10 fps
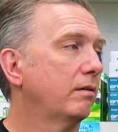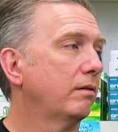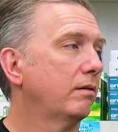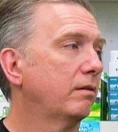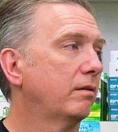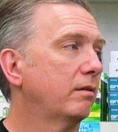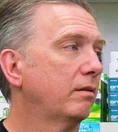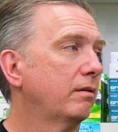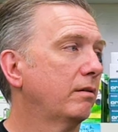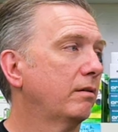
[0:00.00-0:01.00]

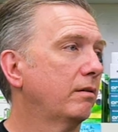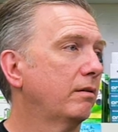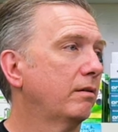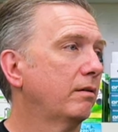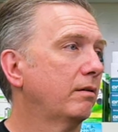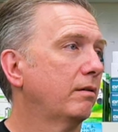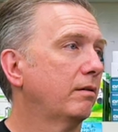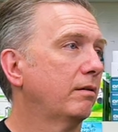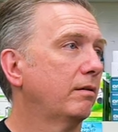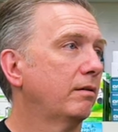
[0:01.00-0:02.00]

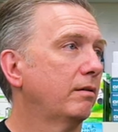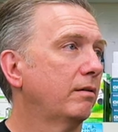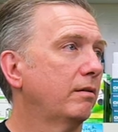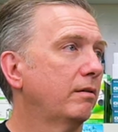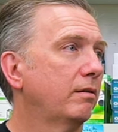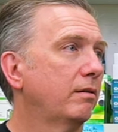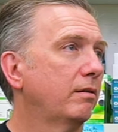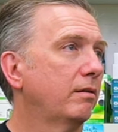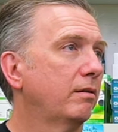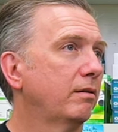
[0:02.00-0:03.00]

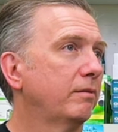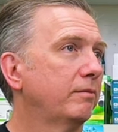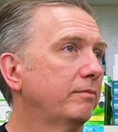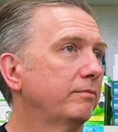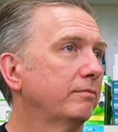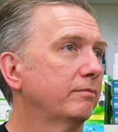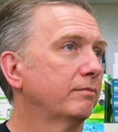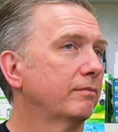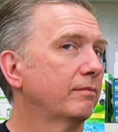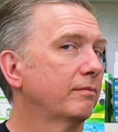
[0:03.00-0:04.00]

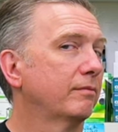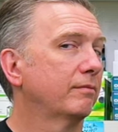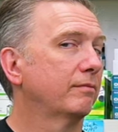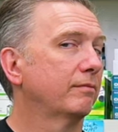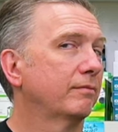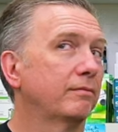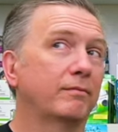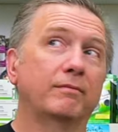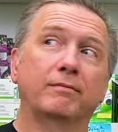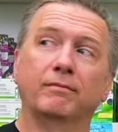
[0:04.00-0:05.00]

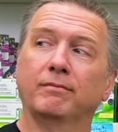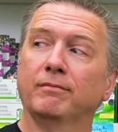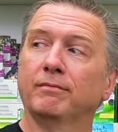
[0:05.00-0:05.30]
(silent)